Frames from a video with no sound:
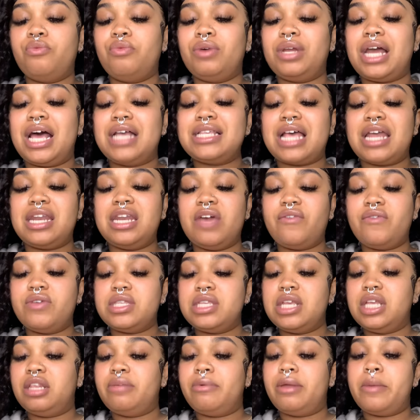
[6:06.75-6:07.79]
realize I never
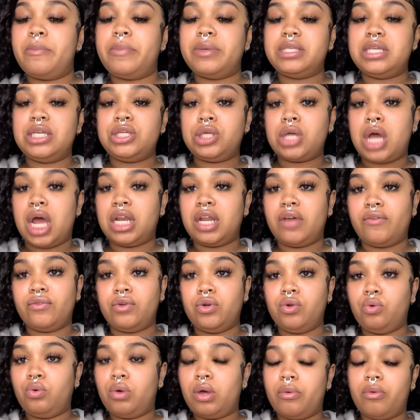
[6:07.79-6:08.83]
seen them in a position, I never
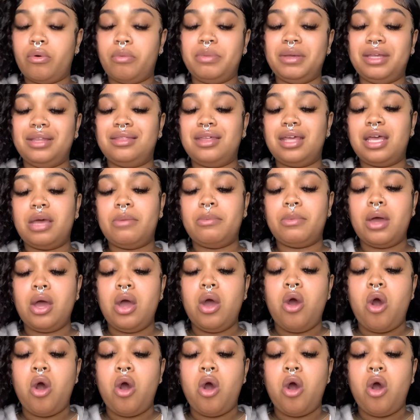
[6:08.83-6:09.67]
knew it would be them.